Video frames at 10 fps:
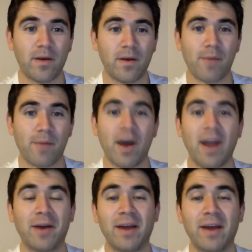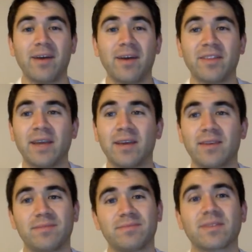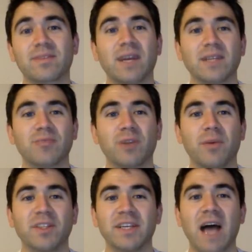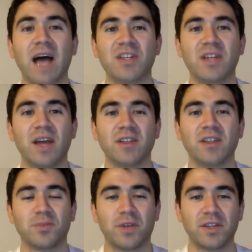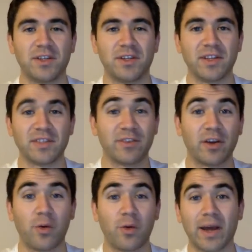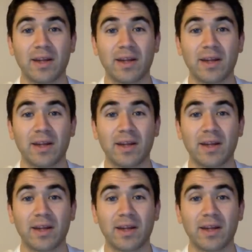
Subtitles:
but anyway, I think that's pretty much it. Actually, I just wanted to do this very quick